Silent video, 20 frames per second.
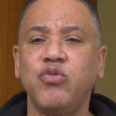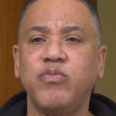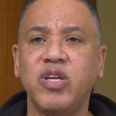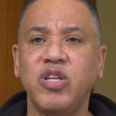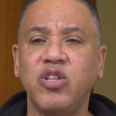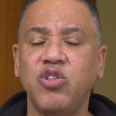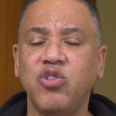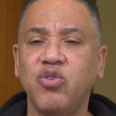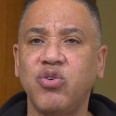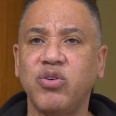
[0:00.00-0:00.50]

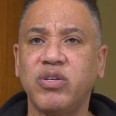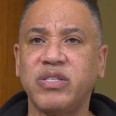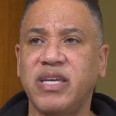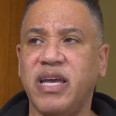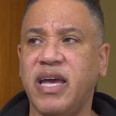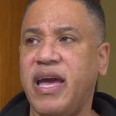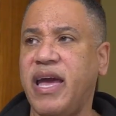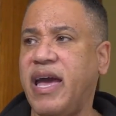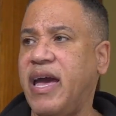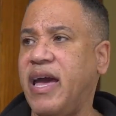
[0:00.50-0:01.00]
be looked
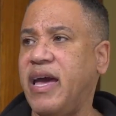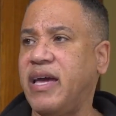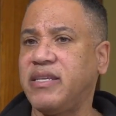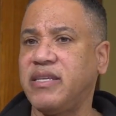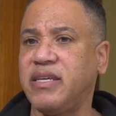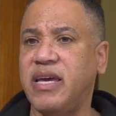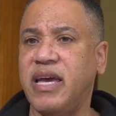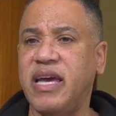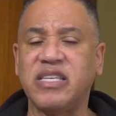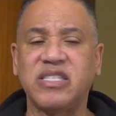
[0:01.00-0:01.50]

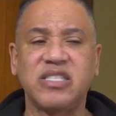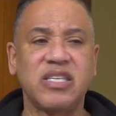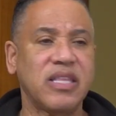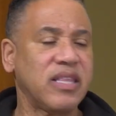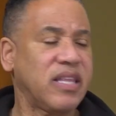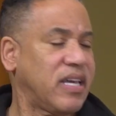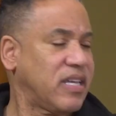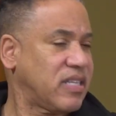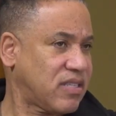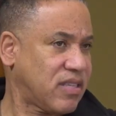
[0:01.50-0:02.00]
at as
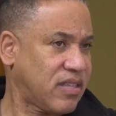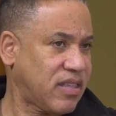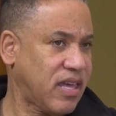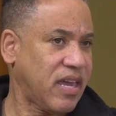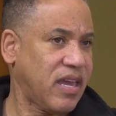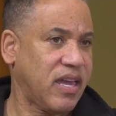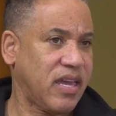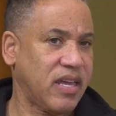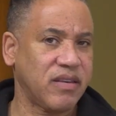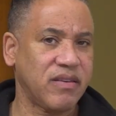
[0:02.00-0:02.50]
less
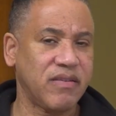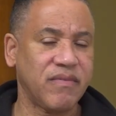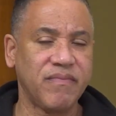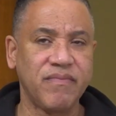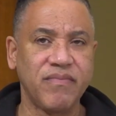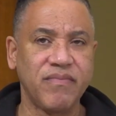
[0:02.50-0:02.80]
than.